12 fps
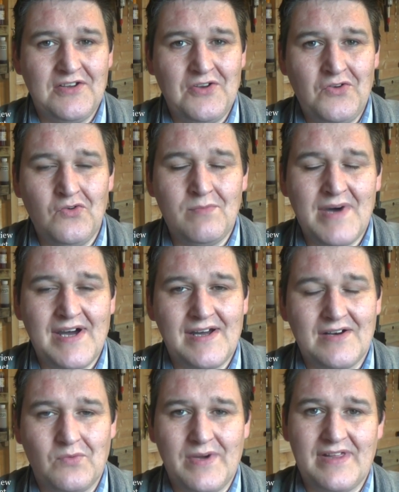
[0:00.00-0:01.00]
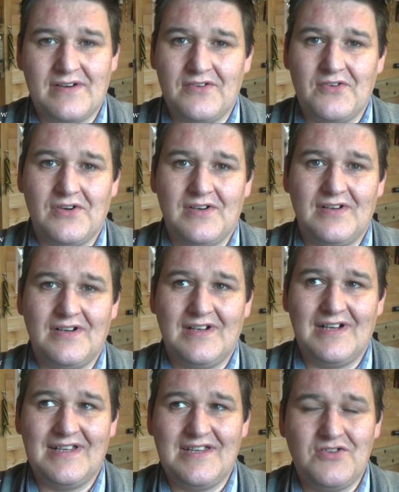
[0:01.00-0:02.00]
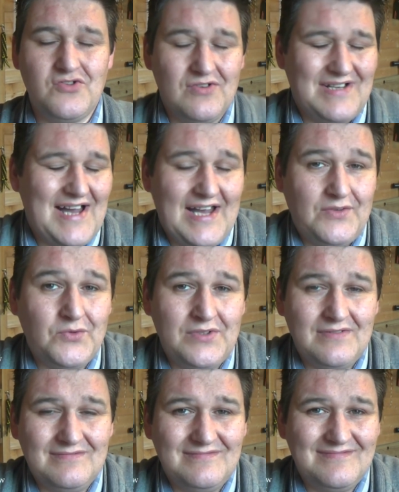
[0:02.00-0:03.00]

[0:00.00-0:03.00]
no matter whether or not I, you know I don't